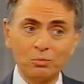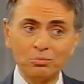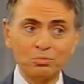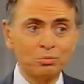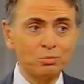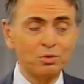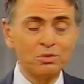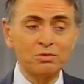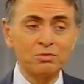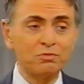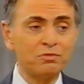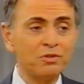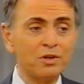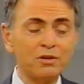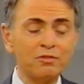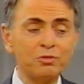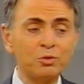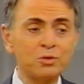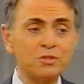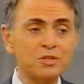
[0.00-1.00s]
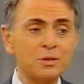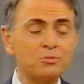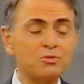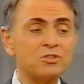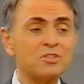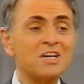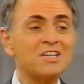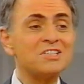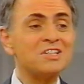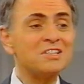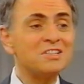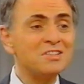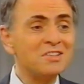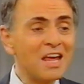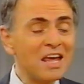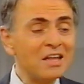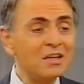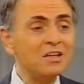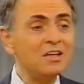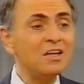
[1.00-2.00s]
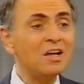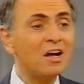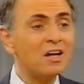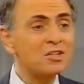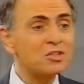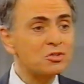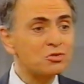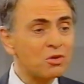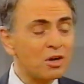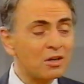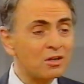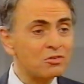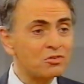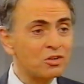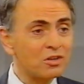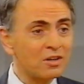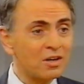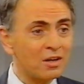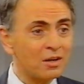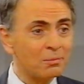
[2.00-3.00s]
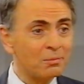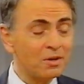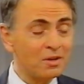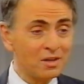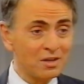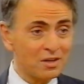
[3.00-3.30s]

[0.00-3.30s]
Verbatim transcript: with very few exceptions, has a daily astrology column.